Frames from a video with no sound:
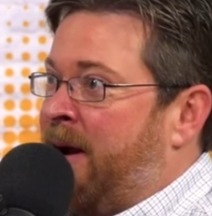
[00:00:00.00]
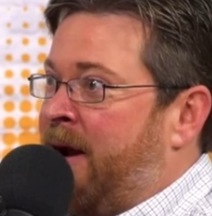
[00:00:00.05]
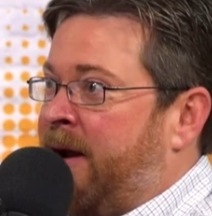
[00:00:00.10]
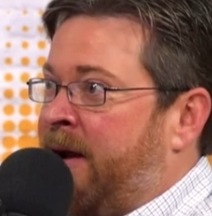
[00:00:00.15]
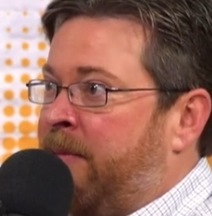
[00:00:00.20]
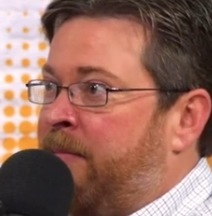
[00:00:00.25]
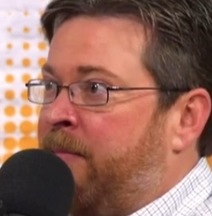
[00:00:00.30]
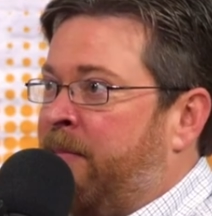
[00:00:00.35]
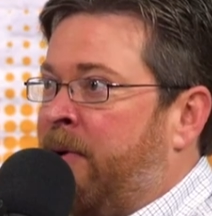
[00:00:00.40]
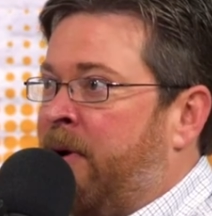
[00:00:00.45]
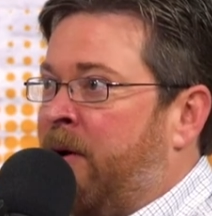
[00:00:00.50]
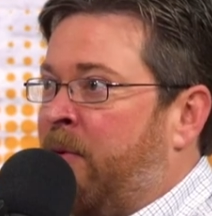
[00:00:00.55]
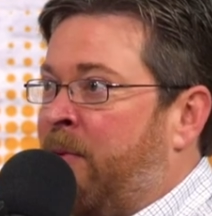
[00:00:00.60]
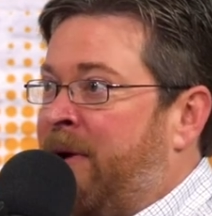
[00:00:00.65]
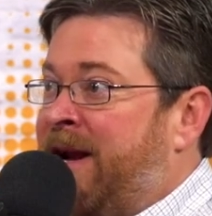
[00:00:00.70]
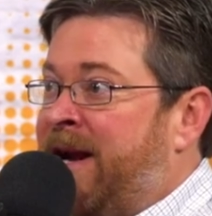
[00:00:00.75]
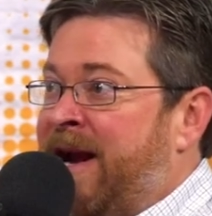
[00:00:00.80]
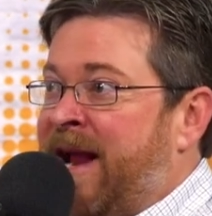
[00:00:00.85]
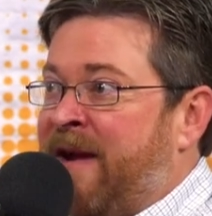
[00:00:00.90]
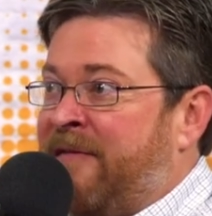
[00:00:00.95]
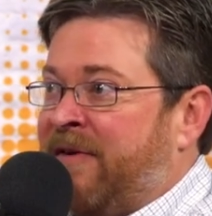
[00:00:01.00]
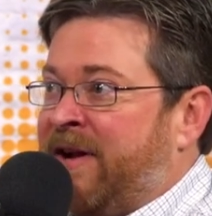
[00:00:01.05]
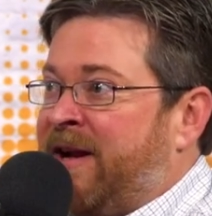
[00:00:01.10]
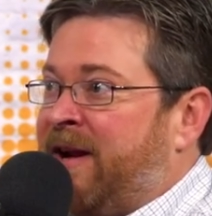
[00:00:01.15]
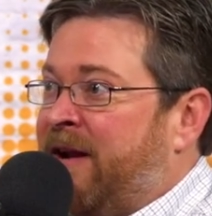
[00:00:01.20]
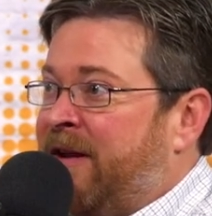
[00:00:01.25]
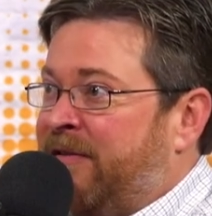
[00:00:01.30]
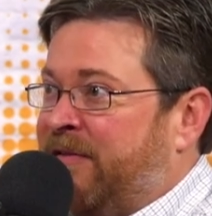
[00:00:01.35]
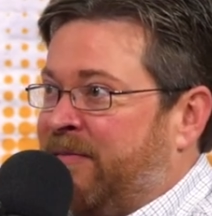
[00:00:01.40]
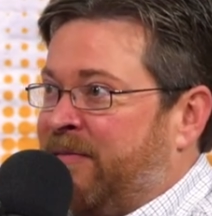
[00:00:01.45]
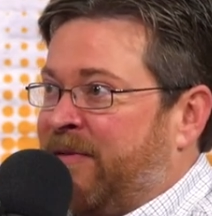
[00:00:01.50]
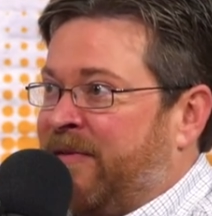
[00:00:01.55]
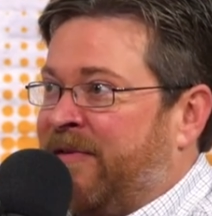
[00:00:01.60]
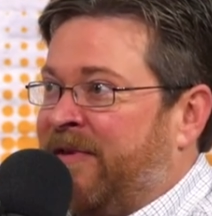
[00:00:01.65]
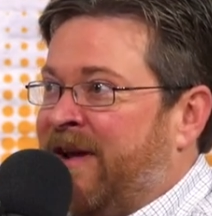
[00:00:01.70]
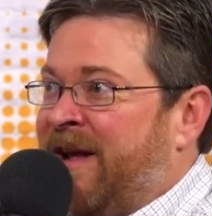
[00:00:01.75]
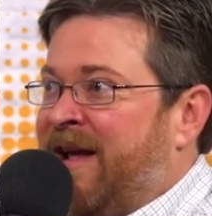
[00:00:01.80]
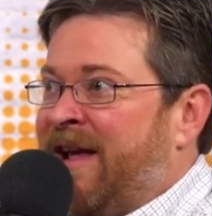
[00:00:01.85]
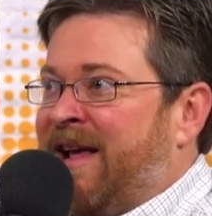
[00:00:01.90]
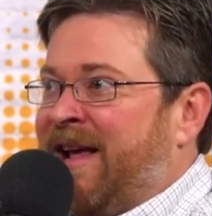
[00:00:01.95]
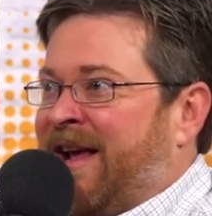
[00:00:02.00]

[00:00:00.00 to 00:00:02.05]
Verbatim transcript: about it, but we didn't have any customers.